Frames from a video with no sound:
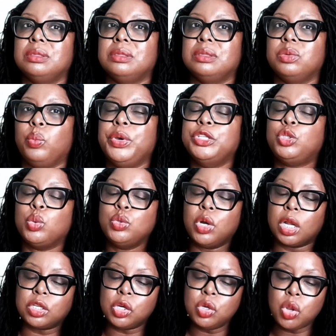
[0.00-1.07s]
We do
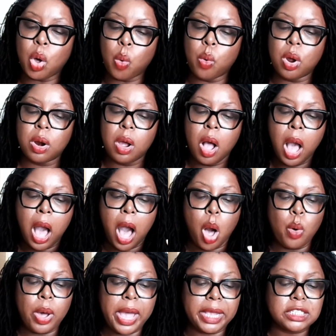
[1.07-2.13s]
not lower
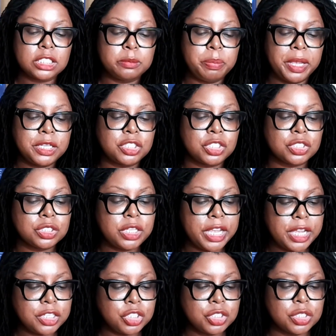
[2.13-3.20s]
our
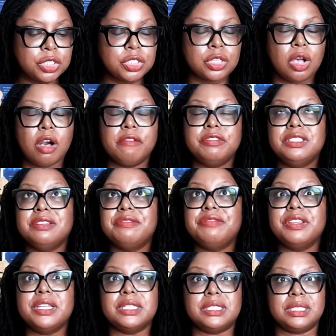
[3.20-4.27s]
expectations of
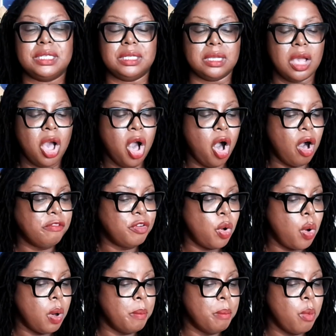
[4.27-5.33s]
divinity, of
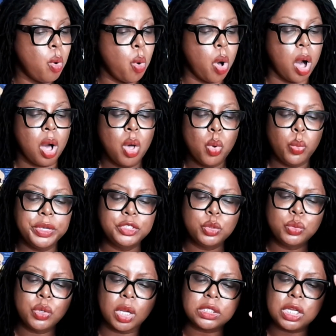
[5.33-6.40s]
our more. We do
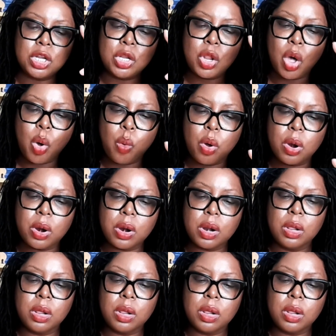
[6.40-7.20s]
not lower